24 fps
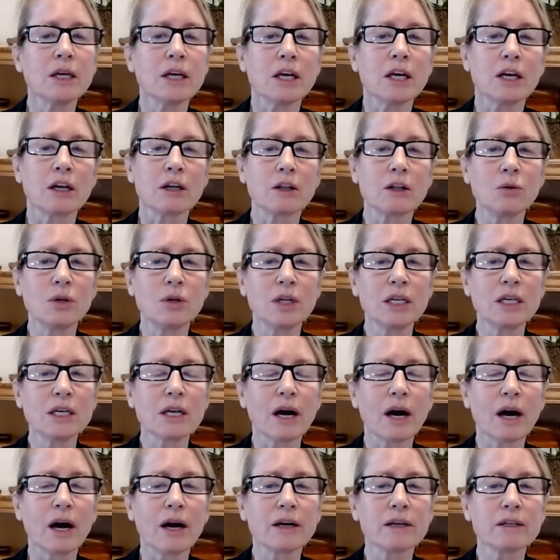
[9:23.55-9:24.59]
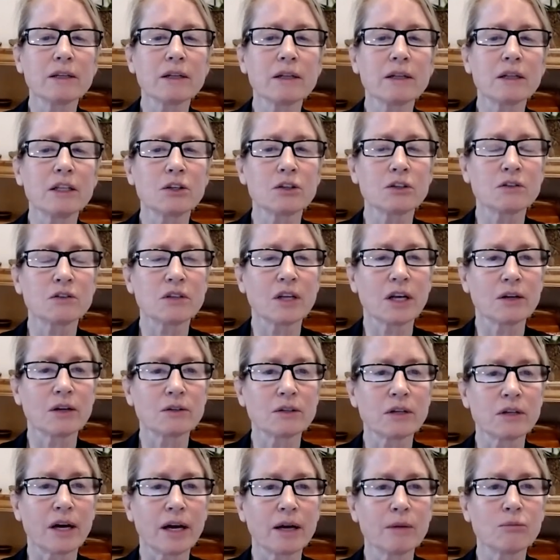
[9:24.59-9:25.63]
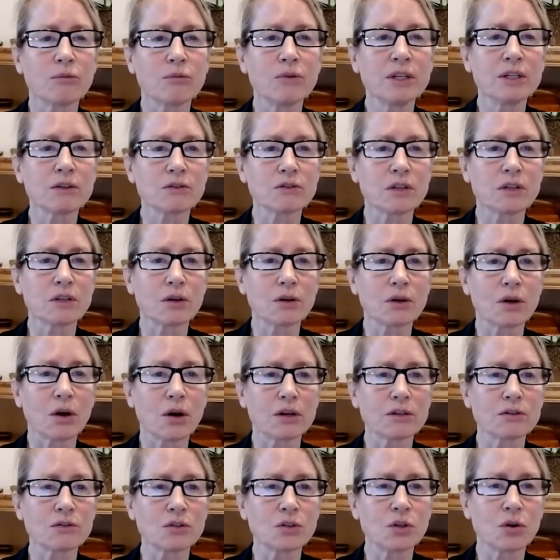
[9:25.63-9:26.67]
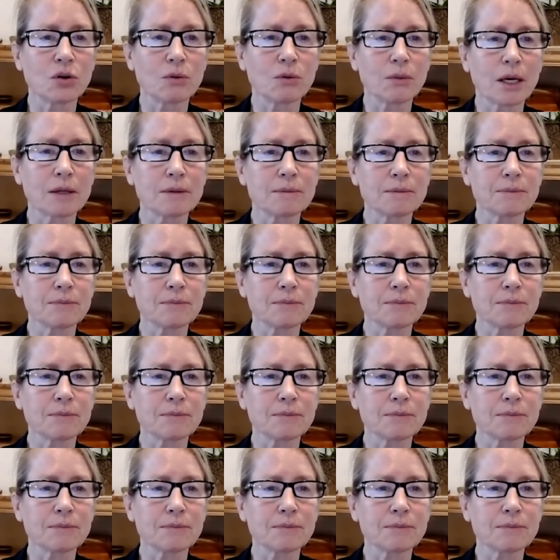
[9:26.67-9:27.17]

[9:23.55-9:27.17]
including non-clear cell type renal cell carcinoma.